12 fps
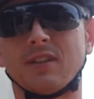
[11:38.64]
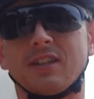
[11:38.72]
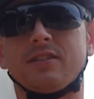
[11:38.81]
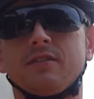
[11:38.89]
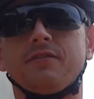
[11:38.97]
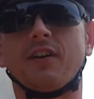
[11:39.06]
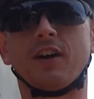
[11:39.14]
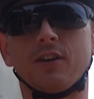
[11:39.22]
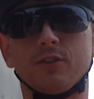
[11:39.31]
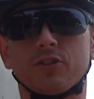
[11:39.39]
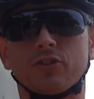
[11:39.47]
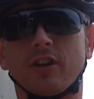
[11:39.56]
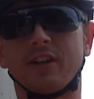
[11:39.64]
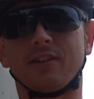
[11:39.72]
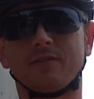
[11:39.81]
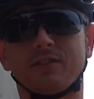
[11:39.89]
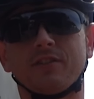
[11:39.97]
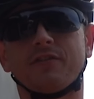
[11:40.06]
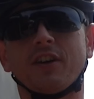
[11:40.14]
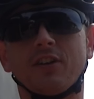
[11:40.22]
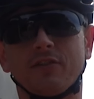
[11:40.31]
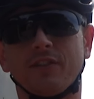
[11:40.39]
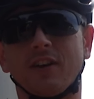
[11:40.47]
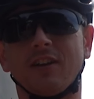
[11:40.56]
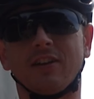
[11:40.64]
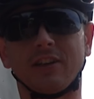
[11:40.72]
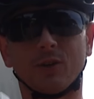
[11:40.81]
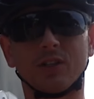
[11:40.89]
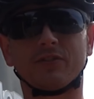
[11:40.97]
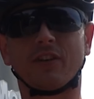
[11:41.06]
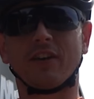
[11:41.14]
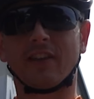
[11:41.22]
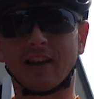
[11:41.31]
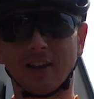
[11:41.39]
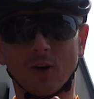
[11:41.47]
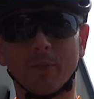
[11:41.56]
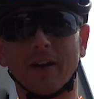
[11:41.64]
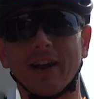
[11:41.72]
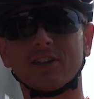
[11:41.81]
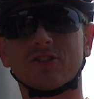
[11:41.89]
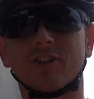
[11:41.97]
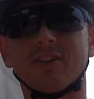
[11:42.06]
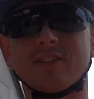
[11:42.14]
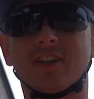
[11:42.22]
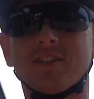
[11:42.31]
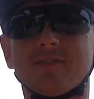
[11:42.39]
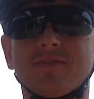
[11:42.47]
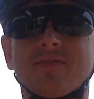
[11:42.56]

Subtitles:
It's the final straight. It's the final furlong. You always find that little bit extra, so.